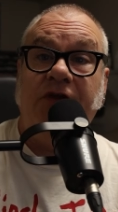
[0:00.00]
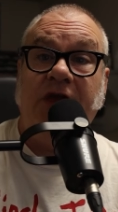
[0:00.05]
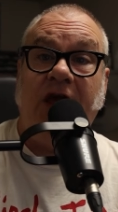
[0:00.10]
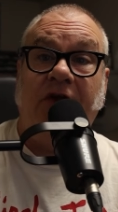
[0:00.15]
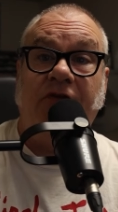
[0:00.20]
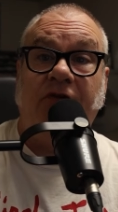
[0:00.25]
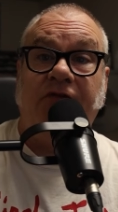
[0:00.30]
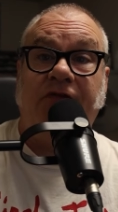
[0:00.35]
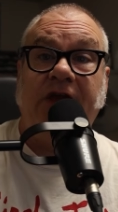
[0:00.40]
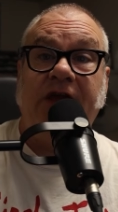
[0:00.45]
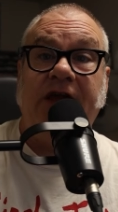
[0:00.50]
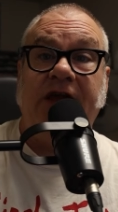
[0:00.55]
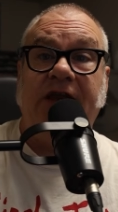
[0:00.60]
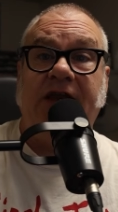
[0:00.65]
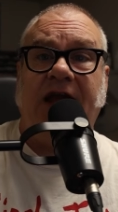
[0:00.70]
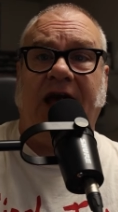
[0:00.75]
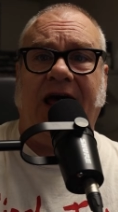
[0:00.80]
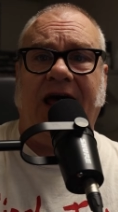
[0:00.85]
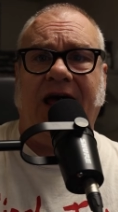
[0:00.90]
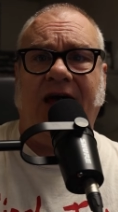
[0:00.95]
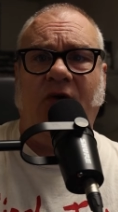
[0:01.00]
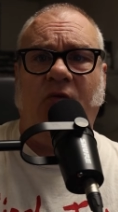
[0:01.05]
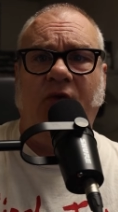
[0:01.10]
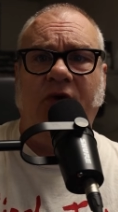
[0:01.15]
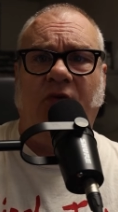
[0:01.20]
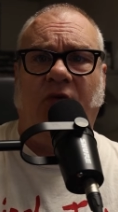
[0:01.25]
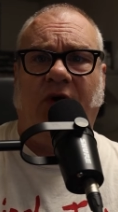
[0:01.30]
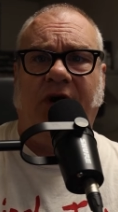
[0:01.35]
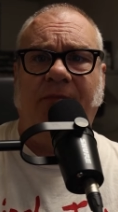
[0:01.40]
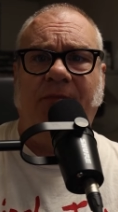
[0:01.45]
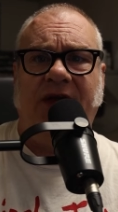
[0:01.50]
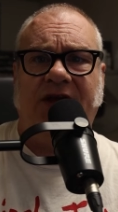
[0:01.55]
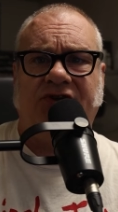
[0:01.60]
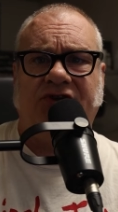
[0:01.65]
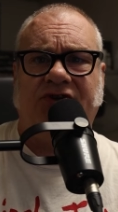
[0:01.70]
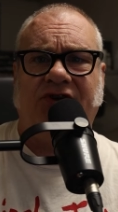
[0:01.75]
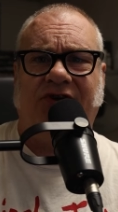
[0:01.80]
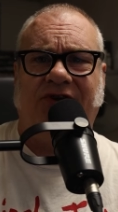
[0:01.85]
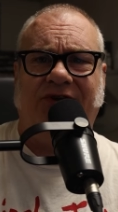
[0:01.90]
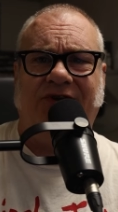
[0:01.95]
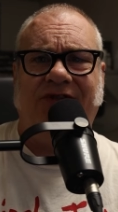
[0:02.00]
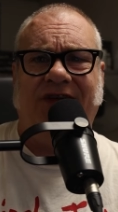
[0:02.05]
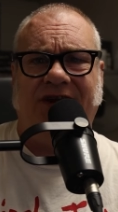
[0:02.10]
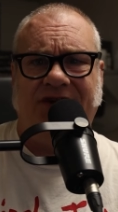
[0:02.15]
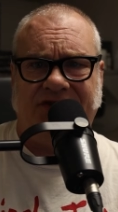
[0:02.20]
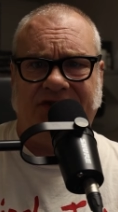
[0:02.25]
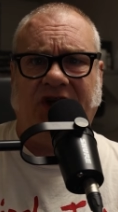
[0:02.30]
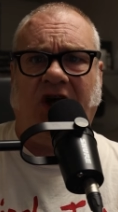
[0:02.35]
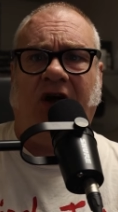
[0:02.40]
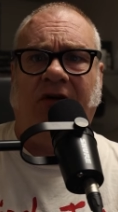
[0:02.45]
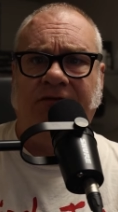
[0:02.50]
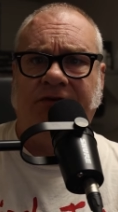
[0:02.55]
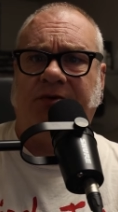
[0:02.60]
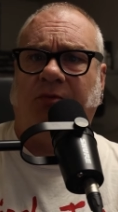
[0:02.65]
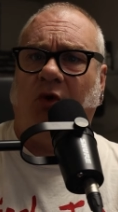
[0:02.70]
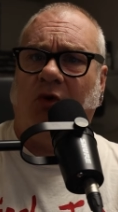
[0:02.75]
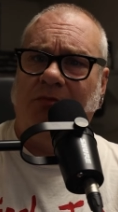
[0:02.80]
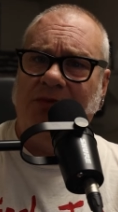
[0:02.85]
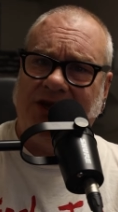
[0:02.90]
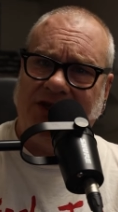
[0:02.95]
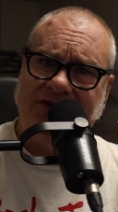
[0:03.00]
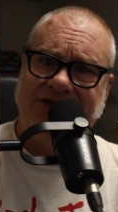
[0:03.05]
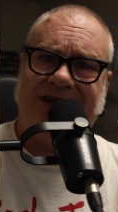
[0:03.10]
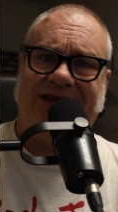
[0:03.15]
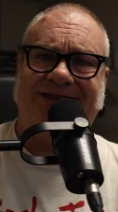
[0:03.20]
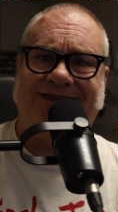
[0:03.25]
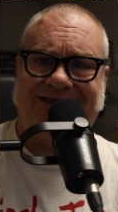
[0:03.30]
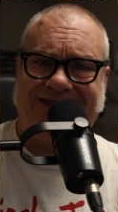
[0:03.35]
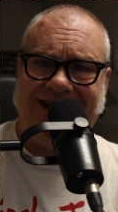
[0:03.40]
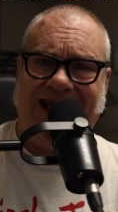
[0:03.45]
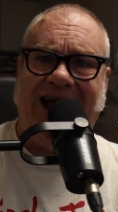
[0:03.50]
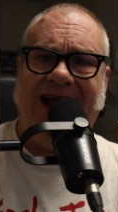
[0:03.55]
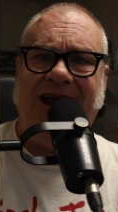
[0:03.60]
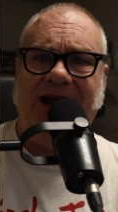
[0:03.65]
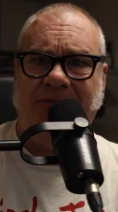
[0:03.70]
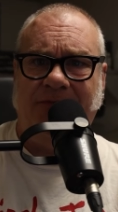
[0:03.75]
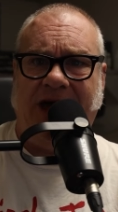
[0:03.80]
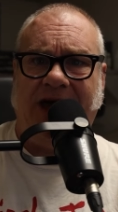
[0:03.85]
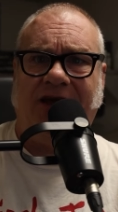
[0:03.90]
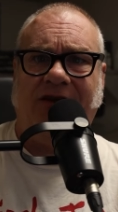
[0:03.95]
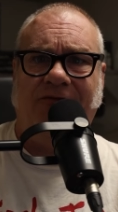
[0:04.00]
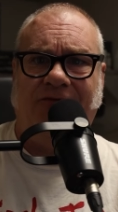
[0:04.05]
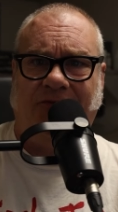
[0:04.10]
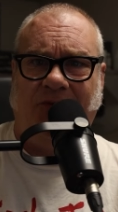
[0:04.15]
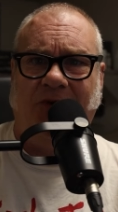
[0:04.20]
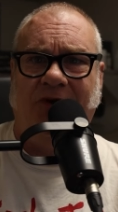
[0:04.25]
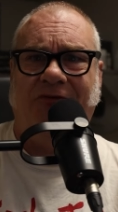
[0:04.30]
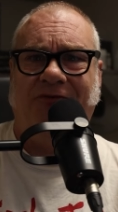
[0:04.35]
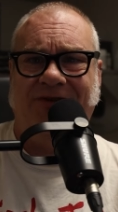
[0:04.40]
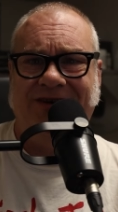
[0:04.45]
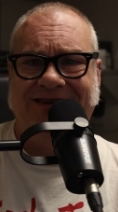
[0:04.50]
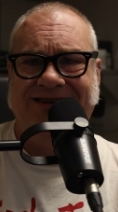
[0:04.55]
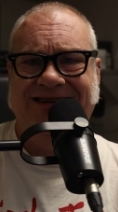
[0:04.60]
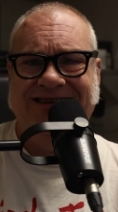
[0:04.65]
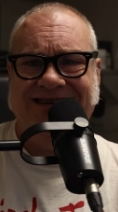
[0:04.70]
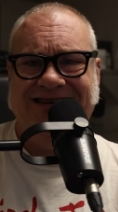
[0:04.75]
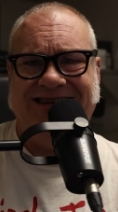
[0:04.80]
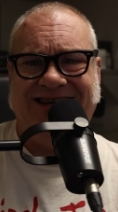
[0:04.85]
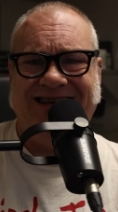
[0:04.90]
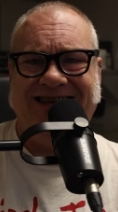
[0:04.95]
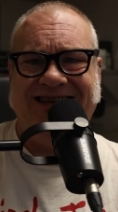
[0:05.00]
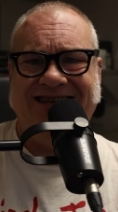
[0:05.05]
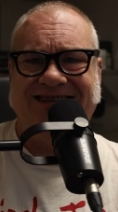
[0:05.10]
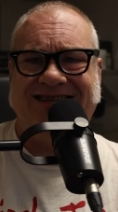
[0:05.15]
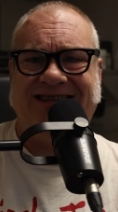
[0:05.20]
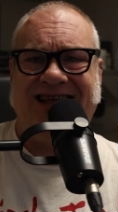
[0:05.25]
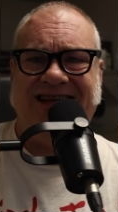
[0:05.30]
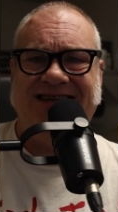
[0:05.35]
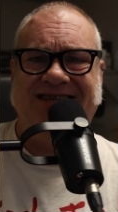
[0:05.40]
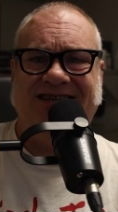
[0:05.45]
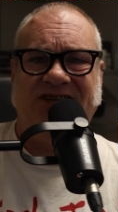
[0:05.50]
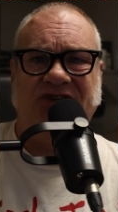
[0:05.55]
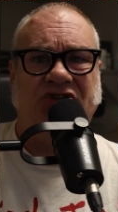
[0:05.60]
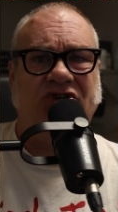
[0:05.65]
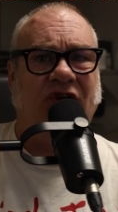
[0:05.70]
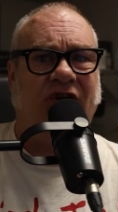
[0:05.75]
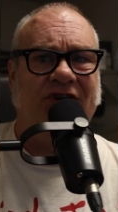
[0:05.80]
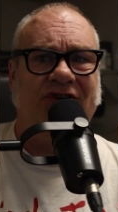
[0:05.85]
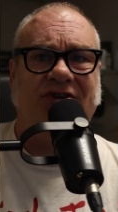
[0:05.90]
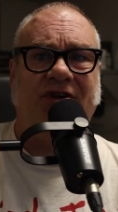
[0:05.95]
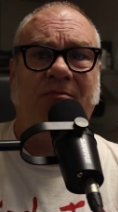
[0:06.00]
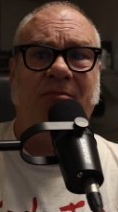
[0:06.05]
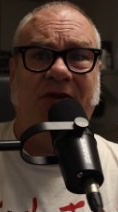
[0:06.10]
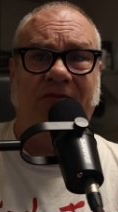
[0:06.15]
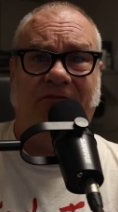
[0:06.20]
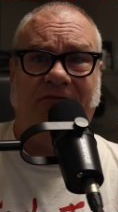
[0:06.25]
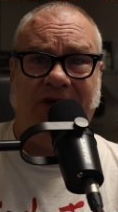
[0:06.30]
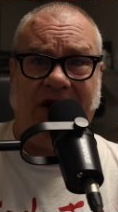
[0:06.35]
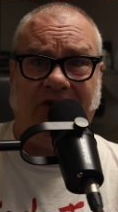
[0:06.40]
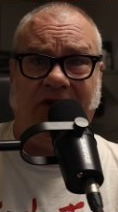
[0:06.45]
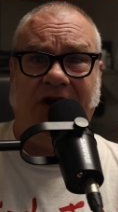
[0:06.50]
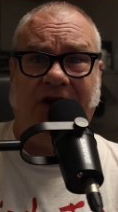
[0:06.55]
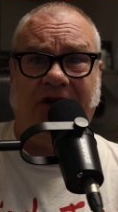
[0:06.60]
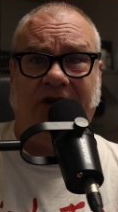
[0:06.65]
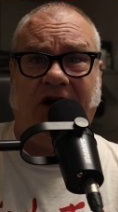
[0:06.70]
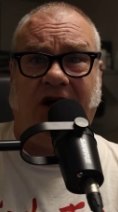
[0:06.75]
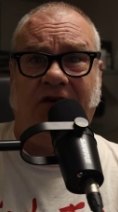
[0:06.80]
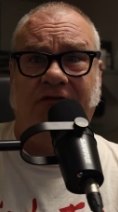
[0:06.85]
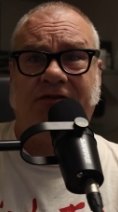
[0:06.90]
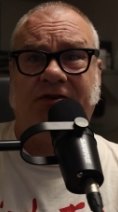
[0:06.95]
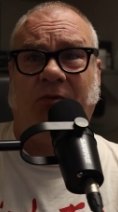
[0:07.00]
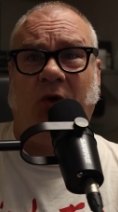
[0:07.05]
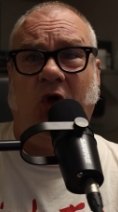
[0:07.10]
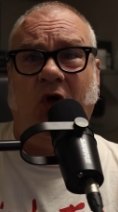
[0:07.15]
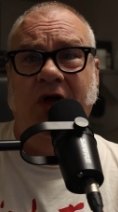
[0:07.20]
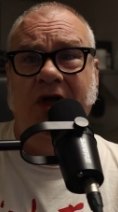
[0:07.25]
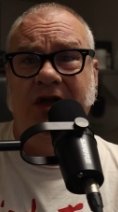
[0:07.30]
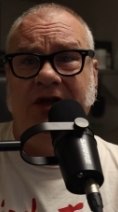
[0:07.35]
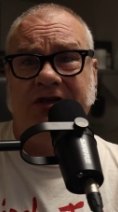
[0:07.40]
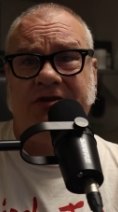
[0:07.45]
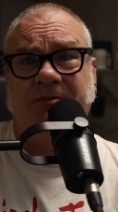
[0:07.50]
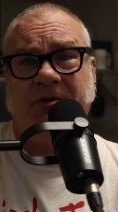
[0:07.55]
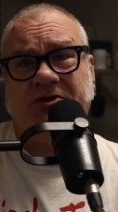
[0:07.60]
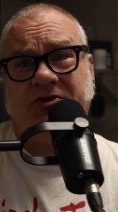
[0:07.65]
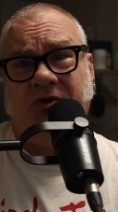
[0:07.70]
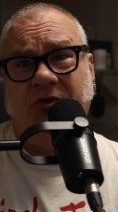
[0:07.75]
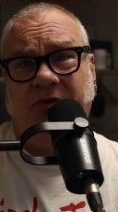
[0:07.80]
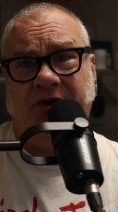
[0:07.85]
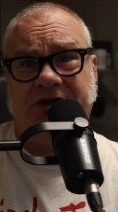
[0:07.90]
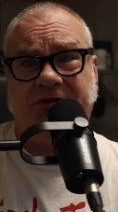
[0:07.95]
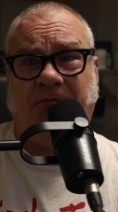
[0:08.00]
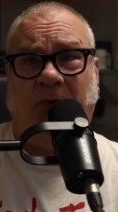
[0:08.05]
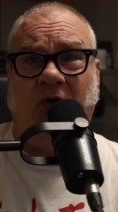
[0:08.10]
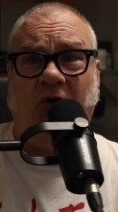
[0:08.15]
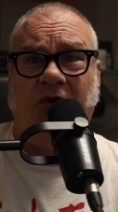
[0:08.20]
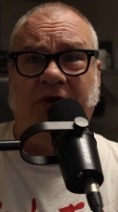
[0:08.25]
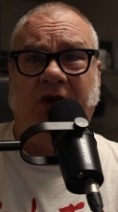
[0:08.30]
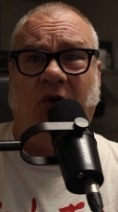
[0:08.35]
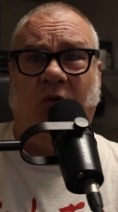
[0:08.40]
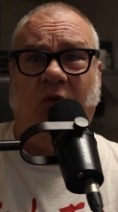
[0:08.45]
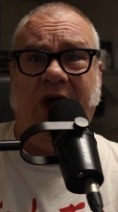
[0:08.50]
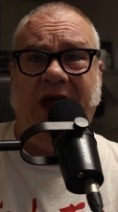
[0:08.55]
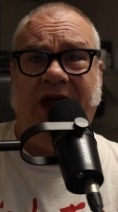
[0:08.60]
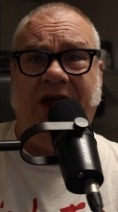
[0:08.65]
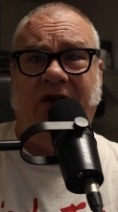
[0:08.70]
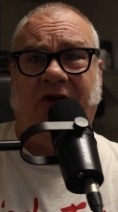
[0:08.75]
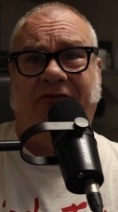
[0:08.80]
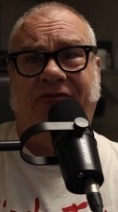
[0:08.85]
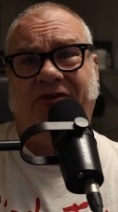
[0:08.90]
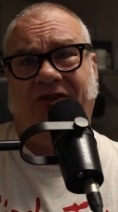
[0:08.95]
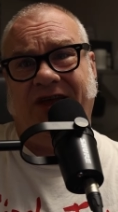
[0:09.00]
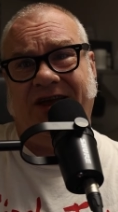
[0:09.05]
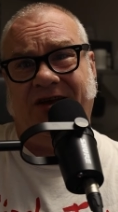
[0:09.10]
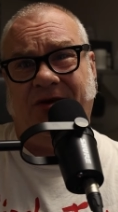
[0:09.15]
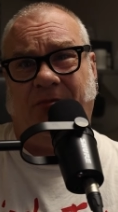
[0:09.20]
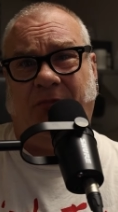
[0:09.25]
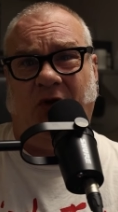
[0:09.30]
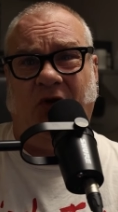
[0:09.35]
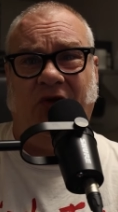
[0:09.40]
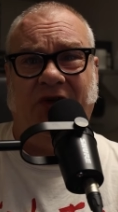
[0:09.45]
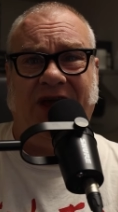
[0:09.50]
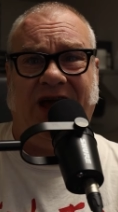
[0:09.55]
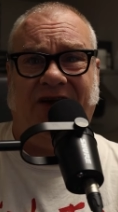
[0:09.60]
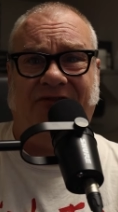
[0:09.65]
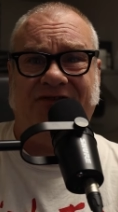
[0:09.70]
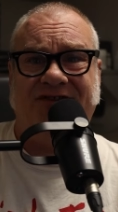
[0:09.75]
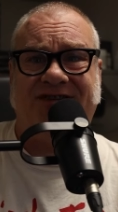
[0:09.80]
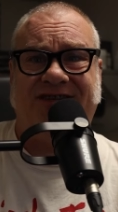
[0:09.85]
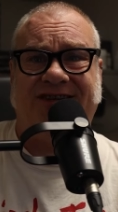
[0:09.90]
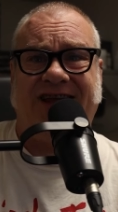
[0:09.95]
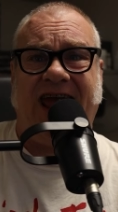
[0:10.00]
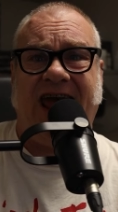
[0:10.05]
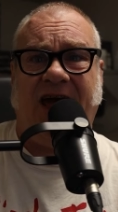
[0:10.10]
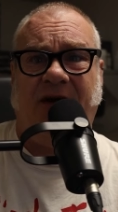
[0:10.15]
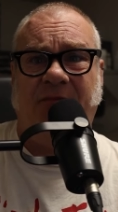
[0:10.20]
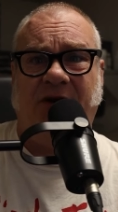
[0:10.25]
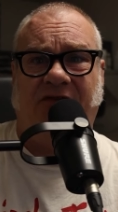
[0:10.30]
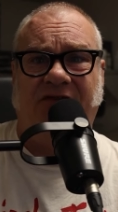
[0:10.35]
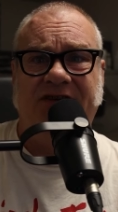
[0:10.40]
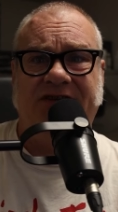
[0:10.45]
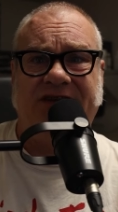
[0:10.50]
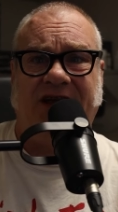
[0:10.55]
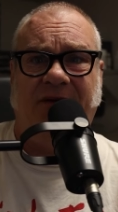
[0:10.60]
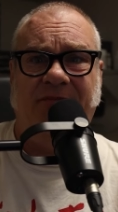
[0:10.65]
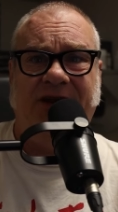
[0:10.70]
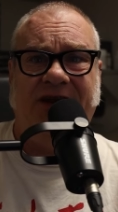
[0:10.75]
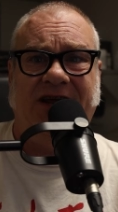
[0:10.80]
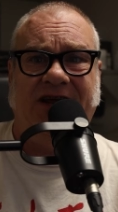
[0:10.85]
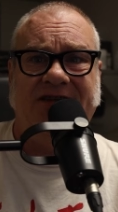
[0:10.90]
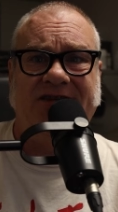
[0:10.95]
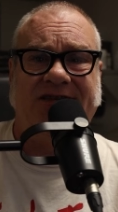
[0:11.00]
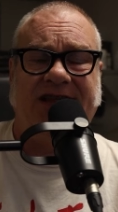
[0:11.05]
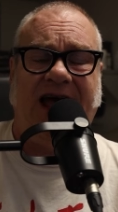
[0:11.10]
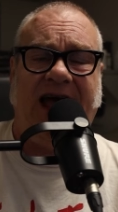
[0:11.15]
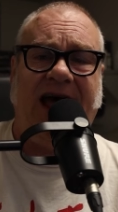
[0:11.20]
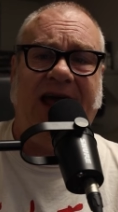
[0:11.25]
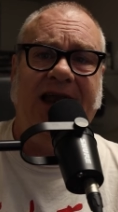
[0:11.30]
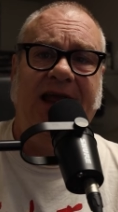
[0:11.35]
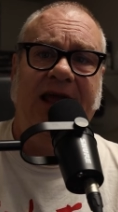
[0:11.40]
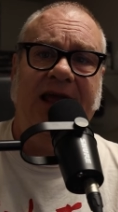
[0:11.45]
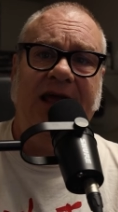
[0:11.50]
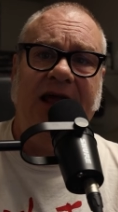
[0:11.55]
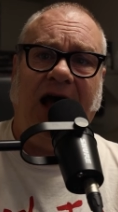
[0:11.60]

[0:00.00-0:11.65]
The other thing, it, uh, we want to make sure that it's comfortable because that sliding back and forth and against that discharge can be very uncomfortable, especially when it's pulling away. It'll feel like you're pulling off a scab every time it does that.